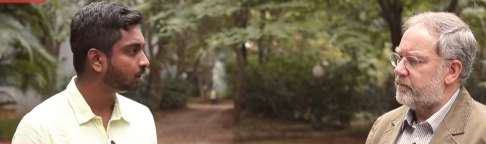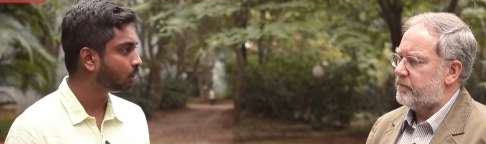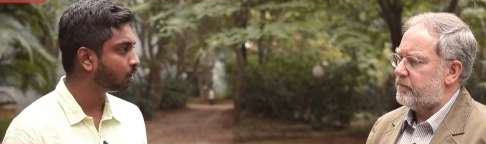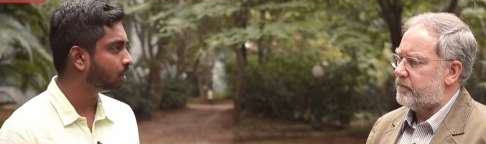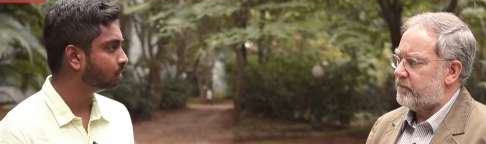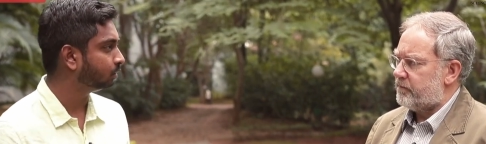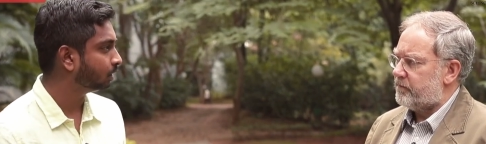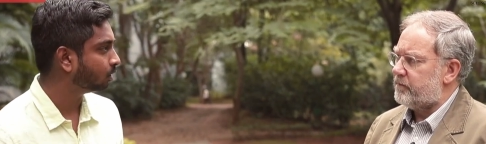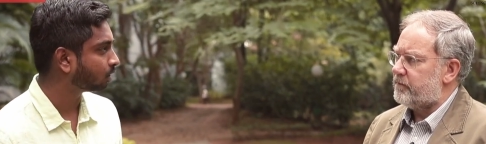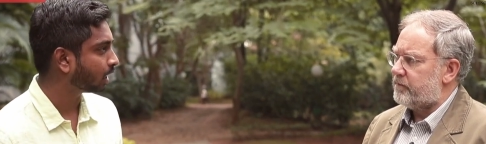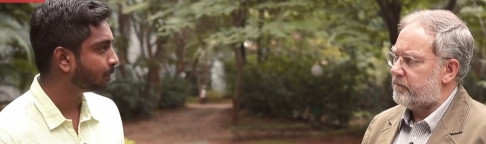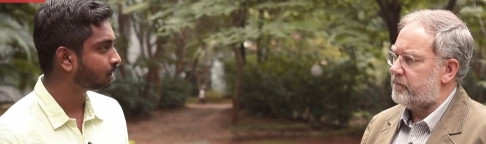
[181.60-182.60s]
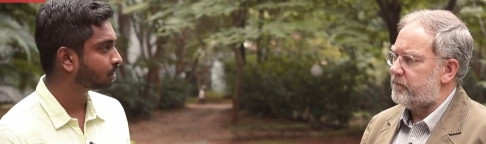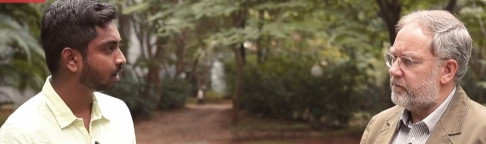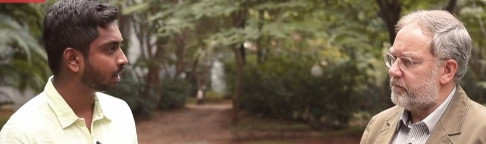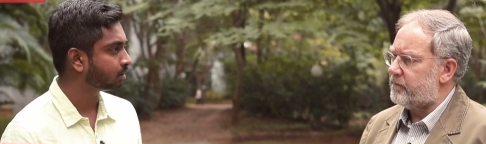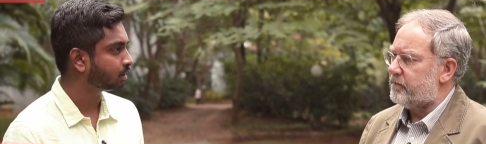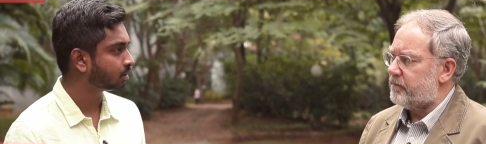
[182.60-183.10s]
Speaker 1: the uh, you know climate
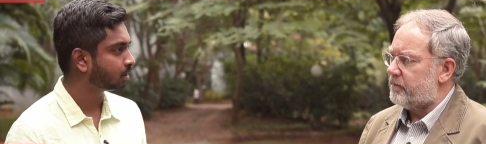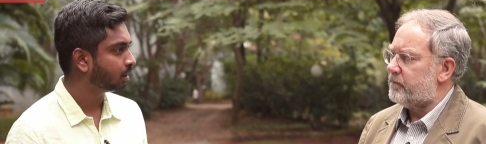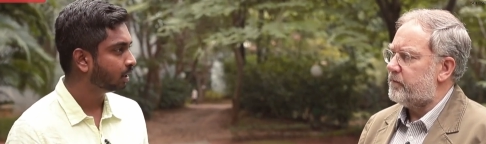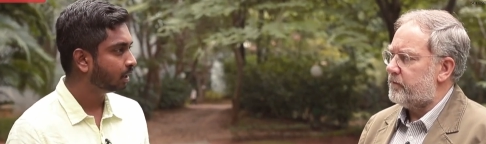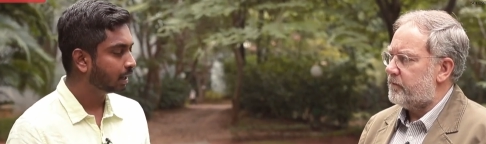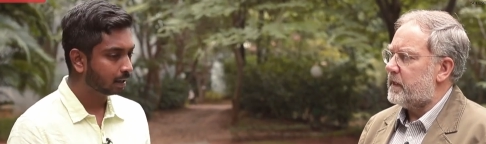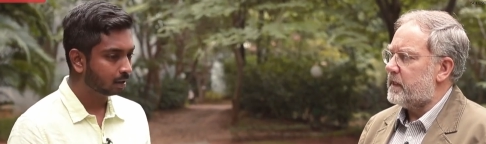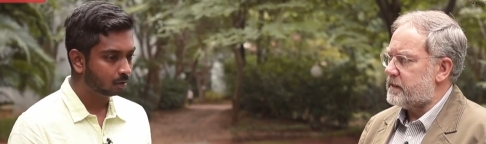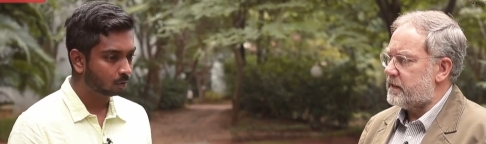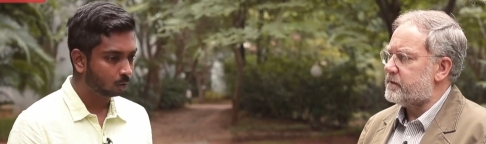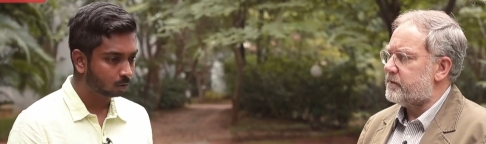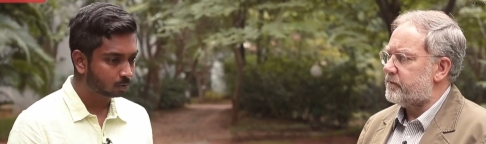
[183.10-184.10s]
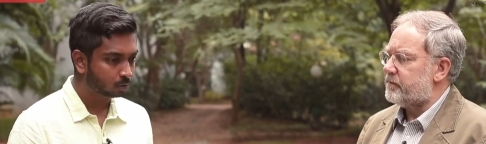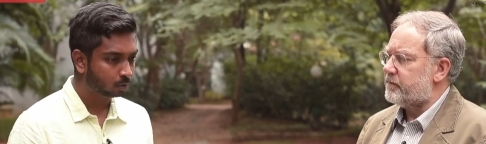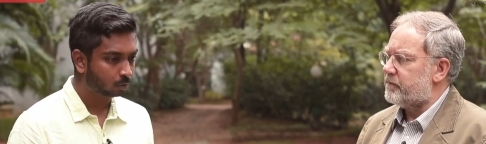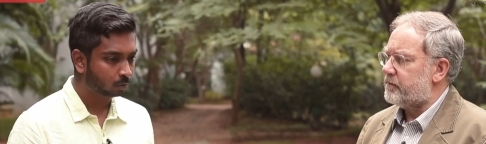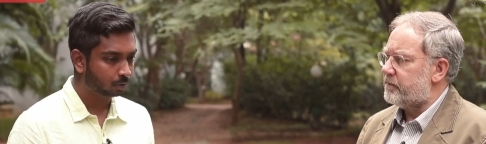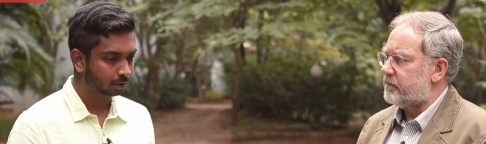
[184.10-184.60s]
crisis and
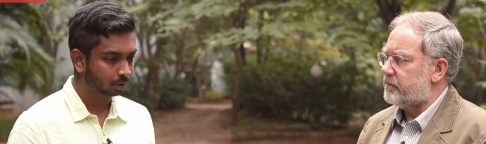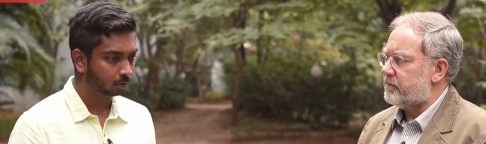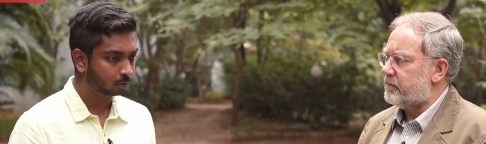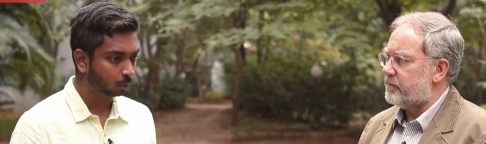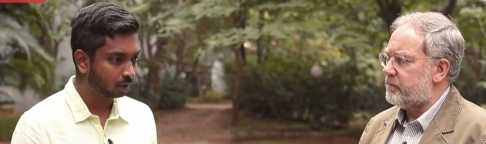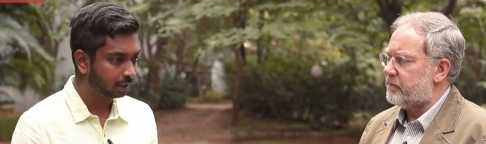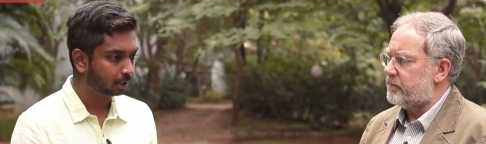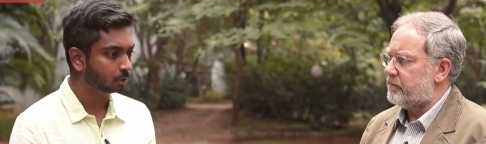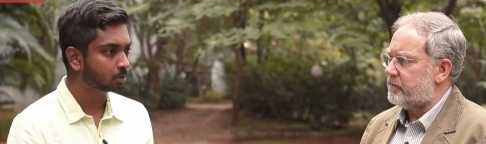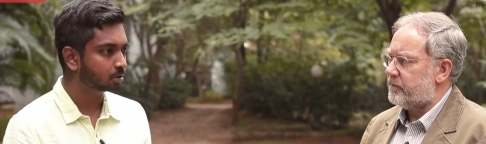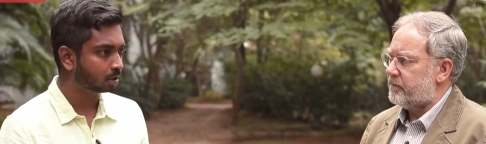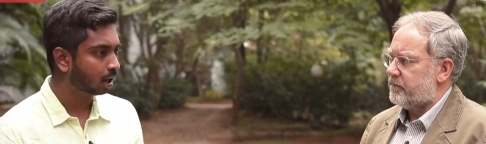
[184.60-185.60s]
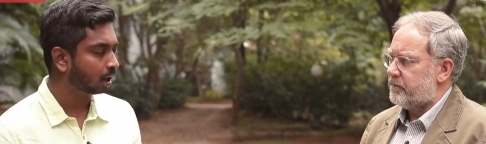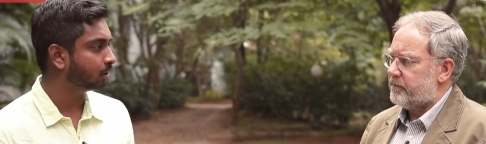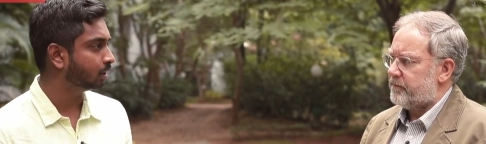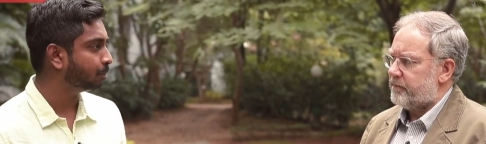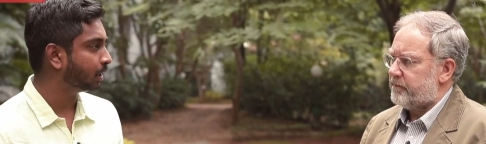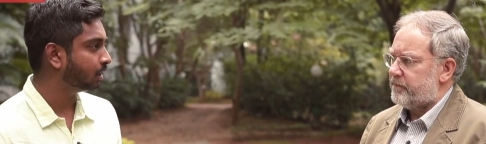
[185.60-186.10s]
also you know to reduce our
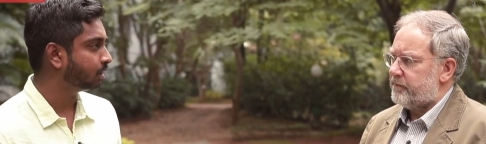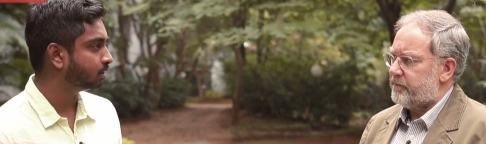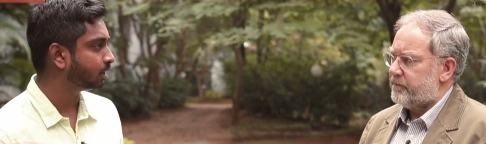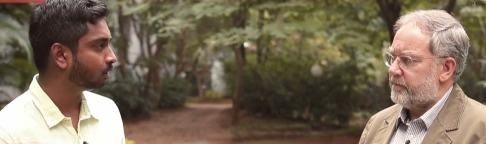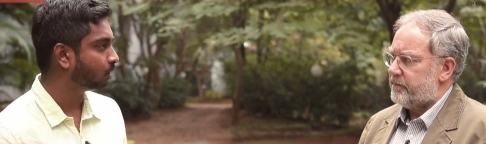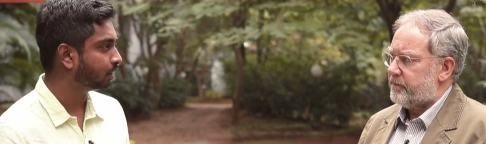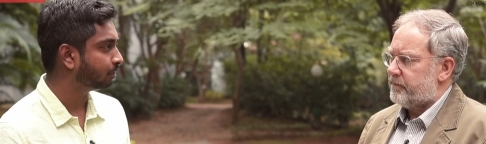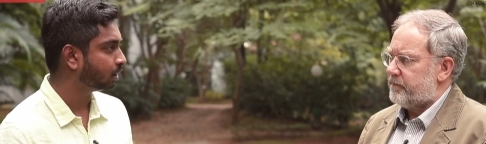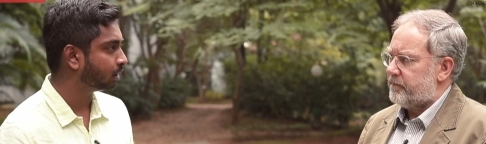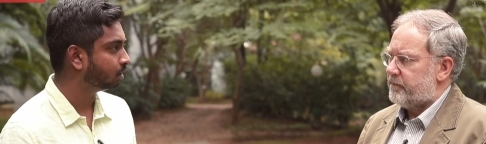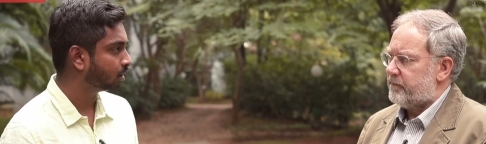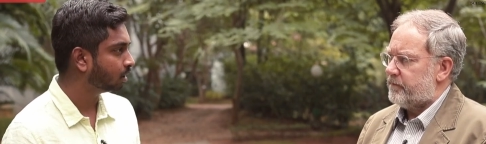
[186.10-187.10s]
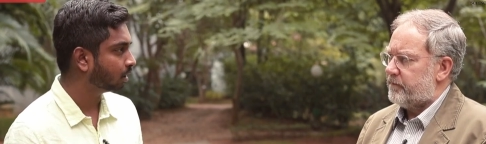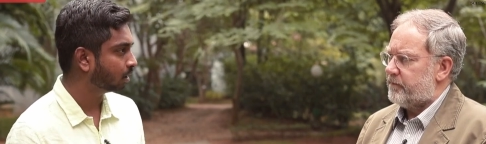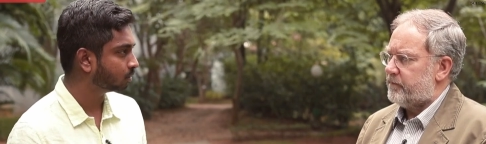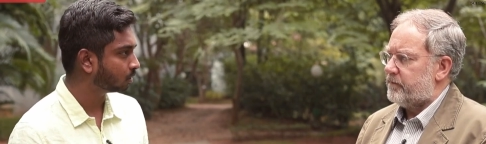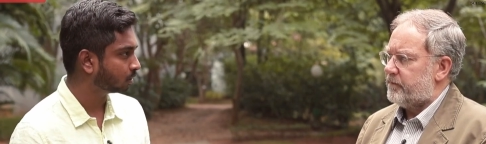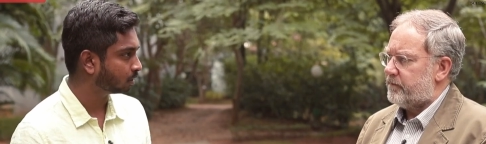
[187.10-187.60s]
dependency on different uh,
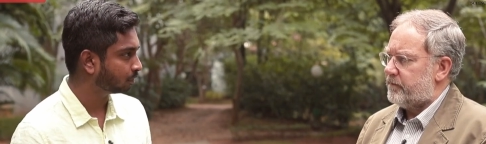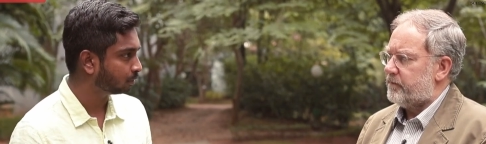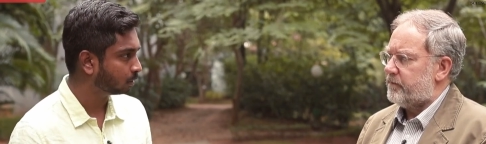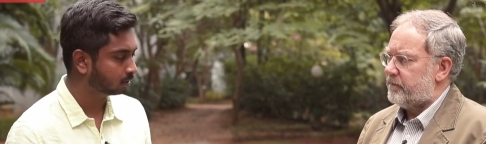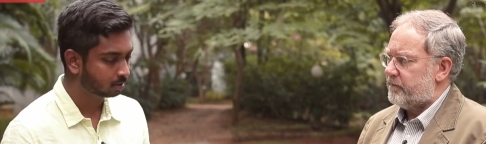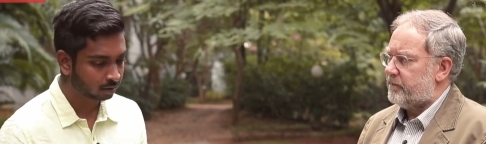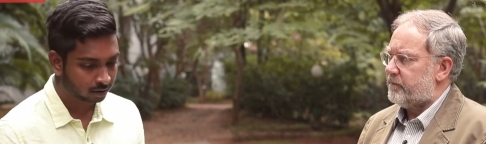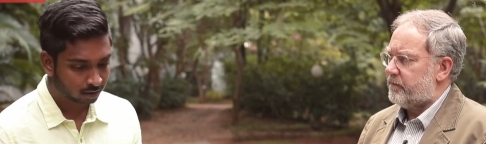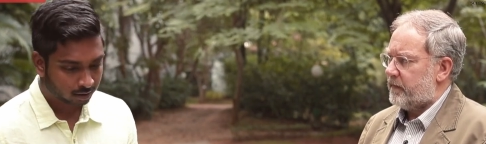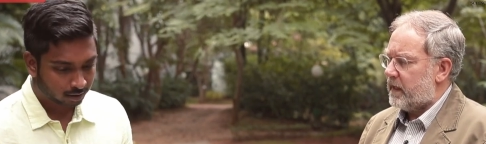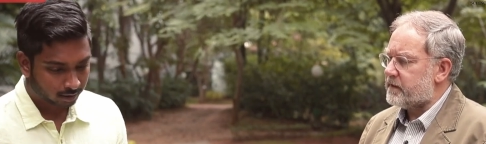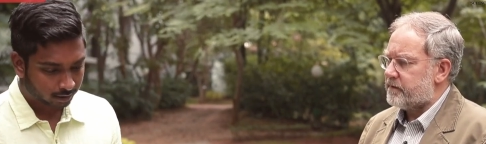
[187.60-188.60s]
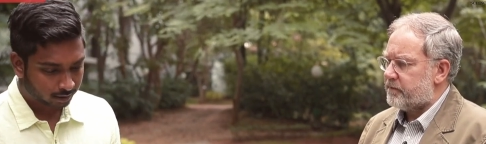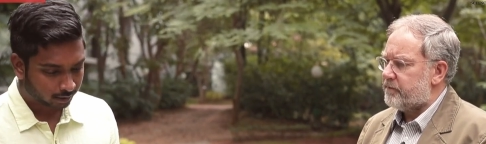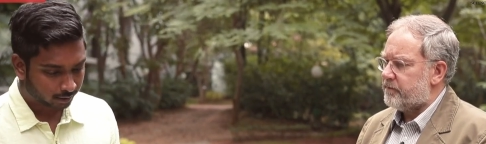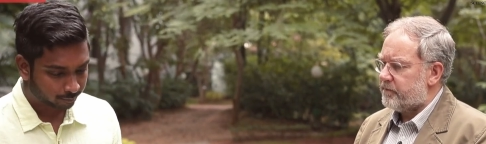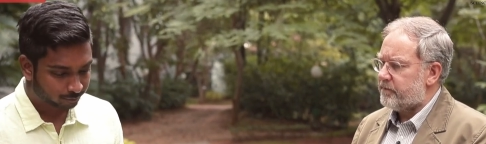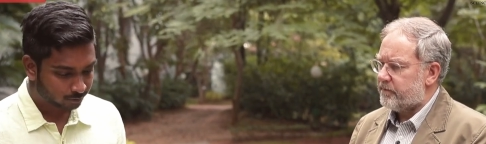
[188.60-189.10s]
sorts of fuels yes
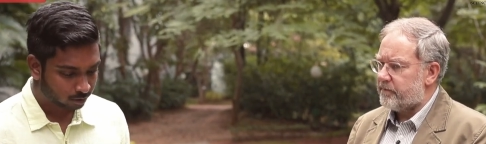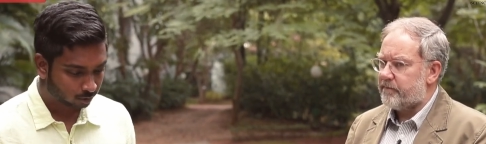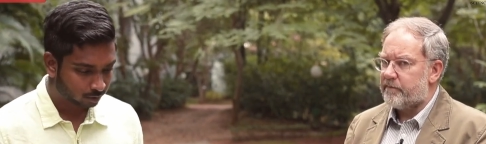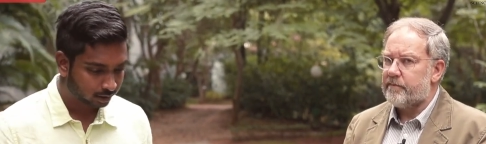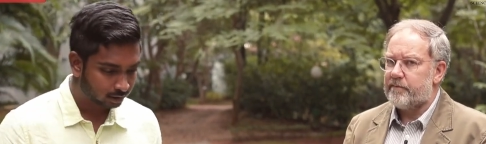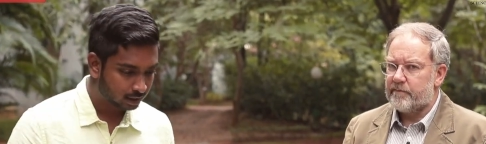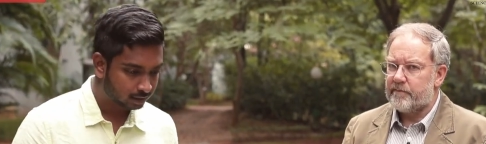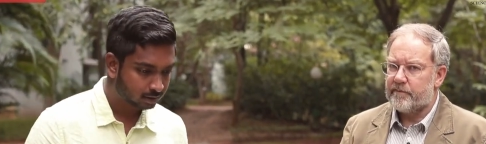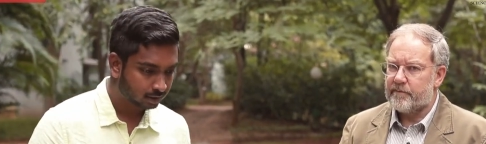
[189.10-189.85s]
uh, so in that